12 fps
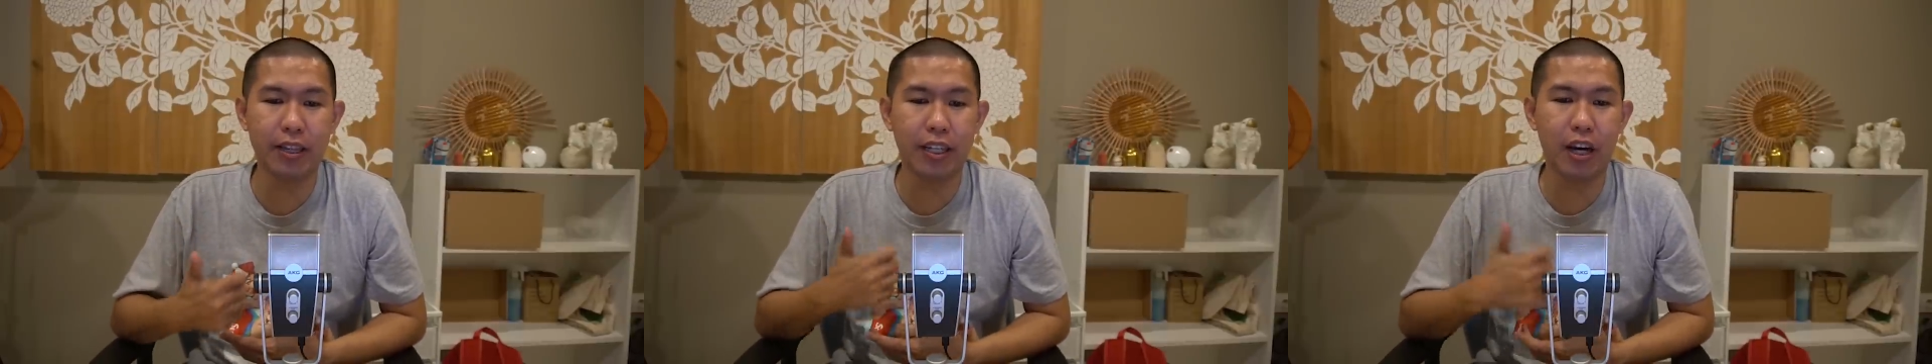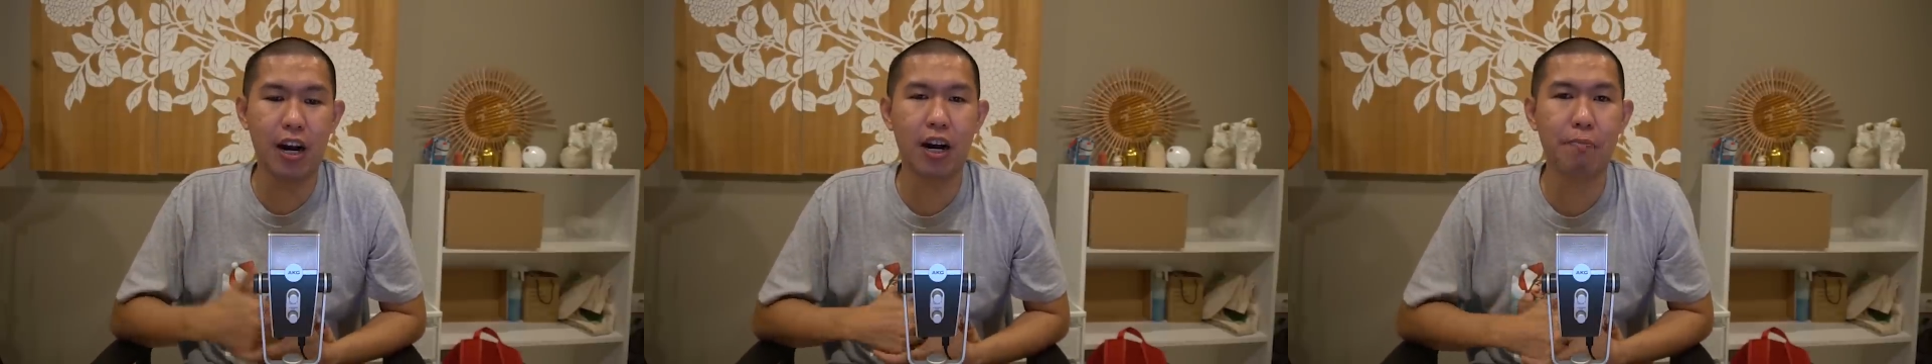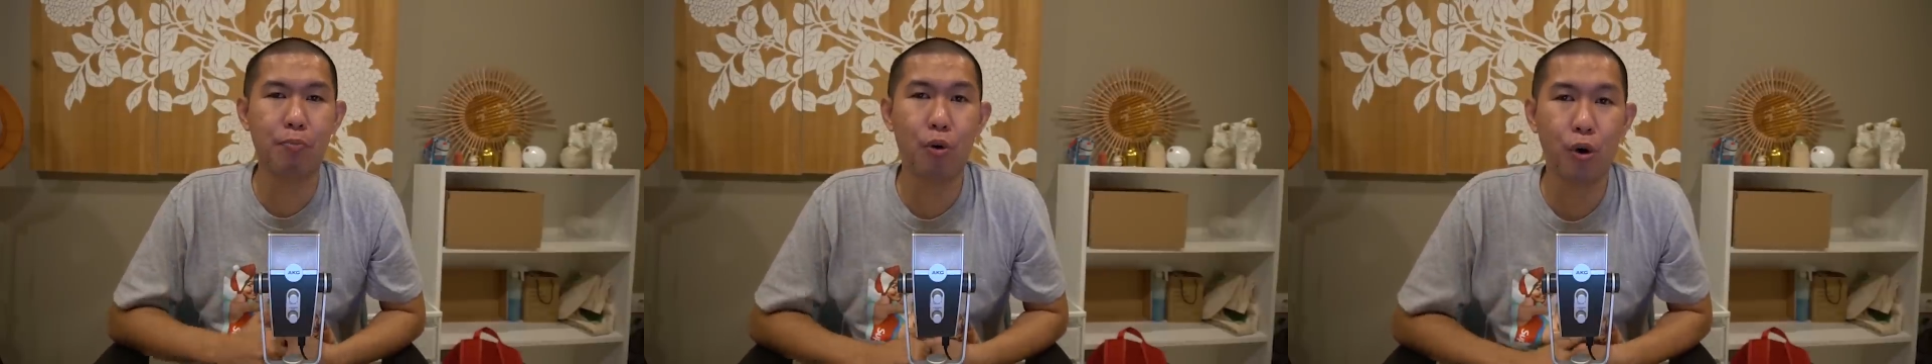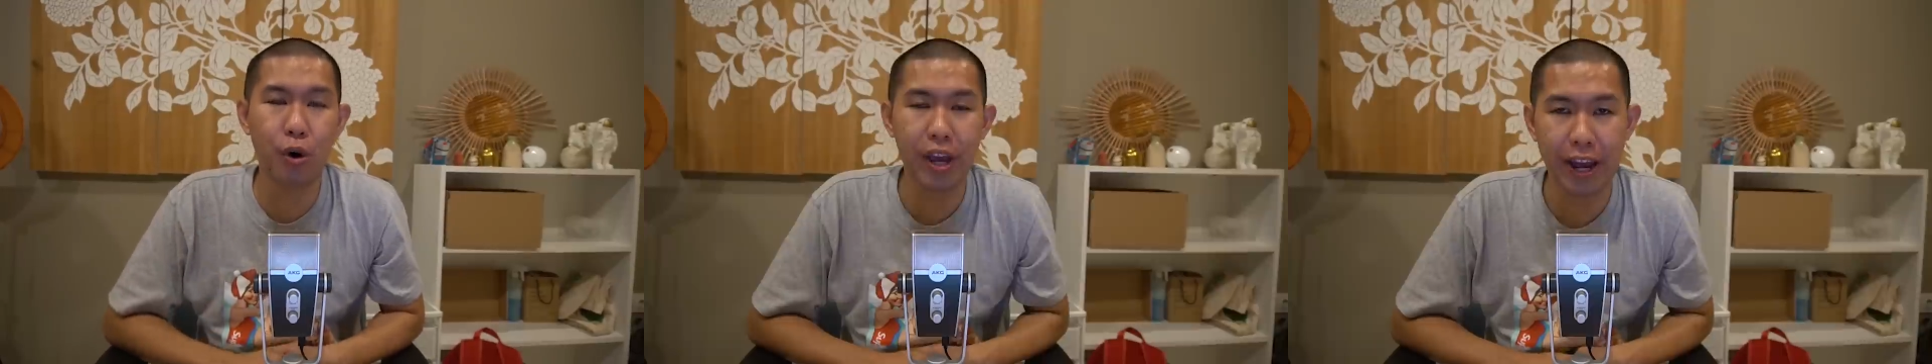I think our
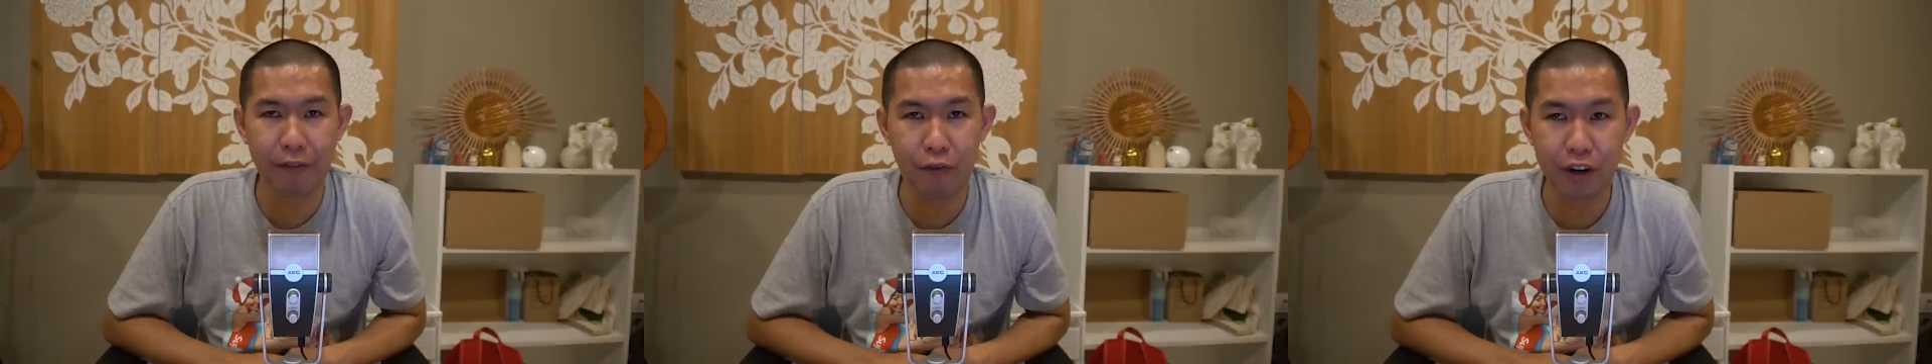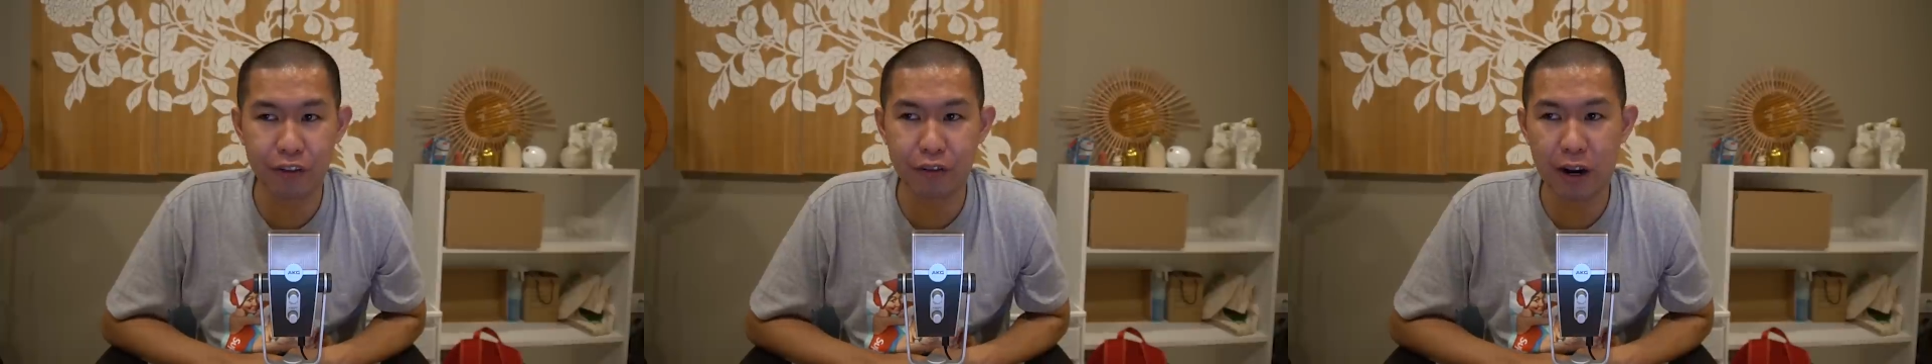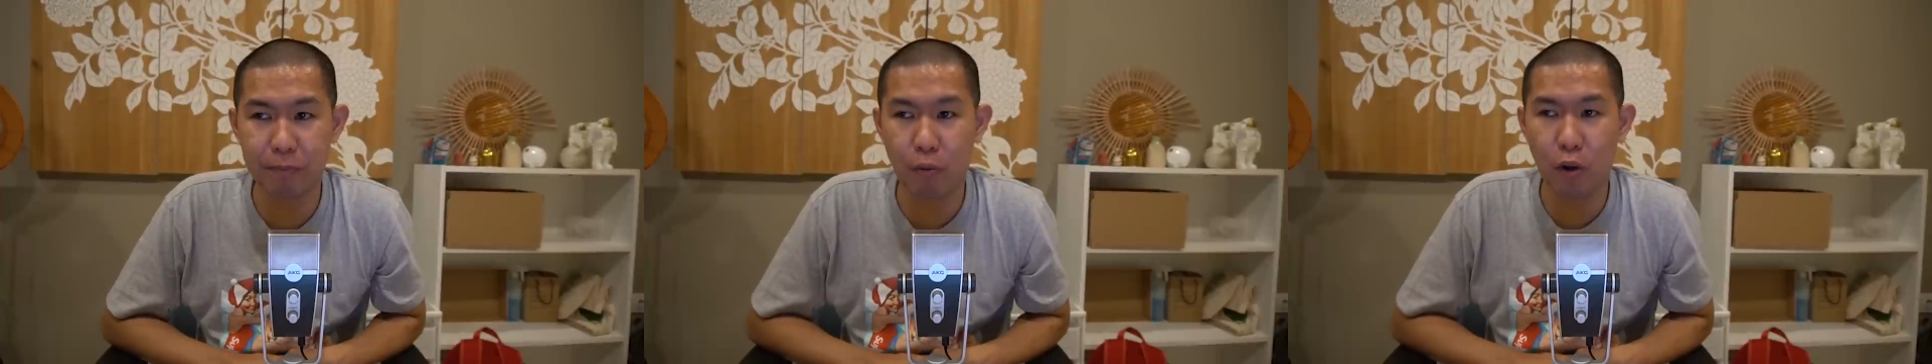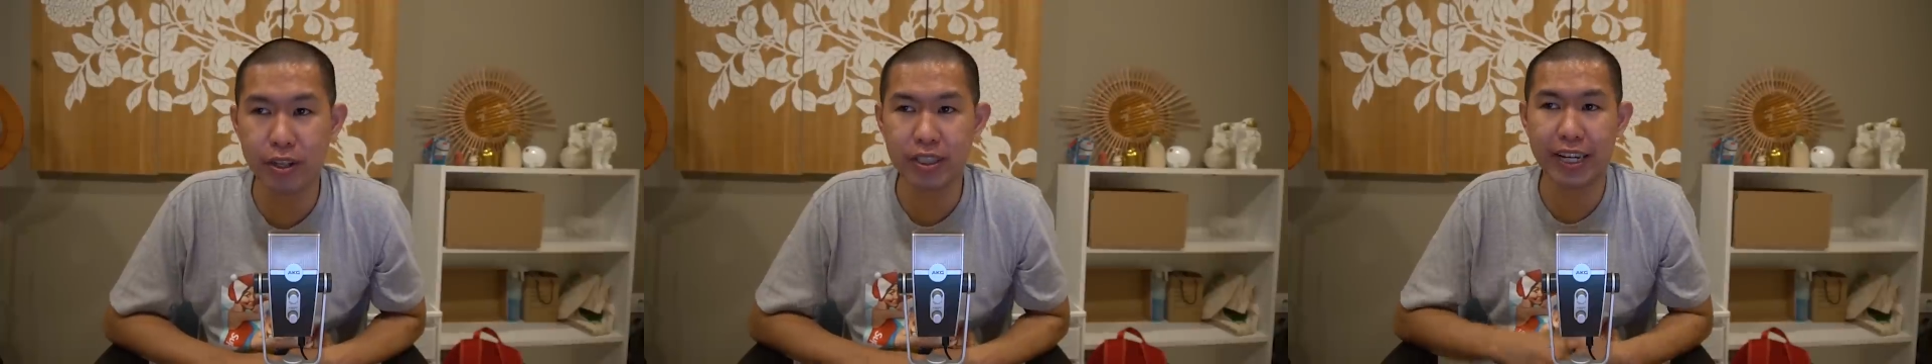Pogoy had 45
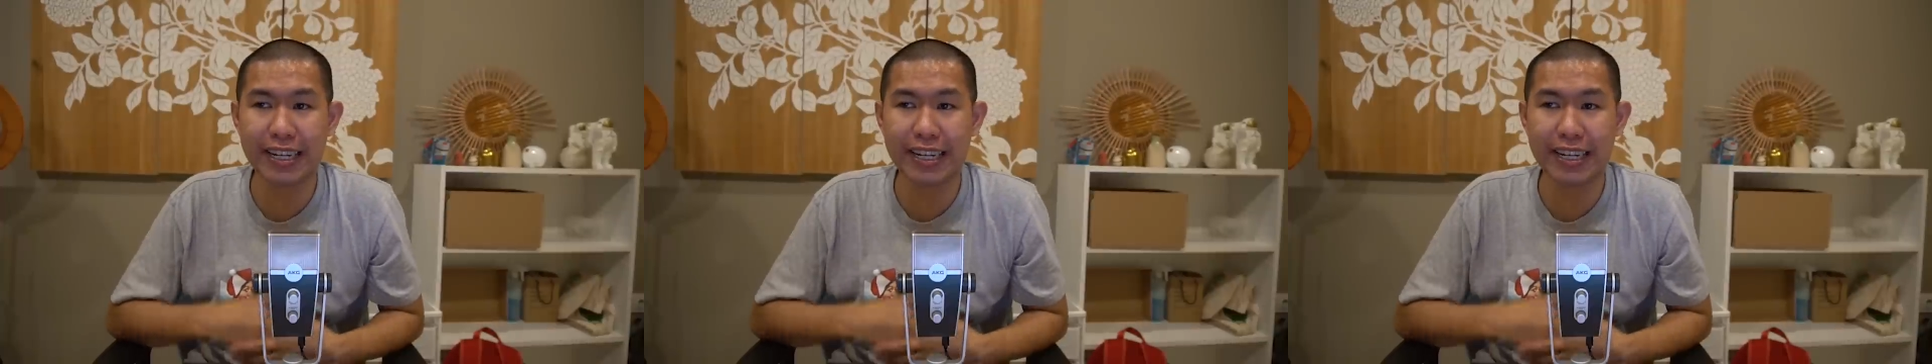points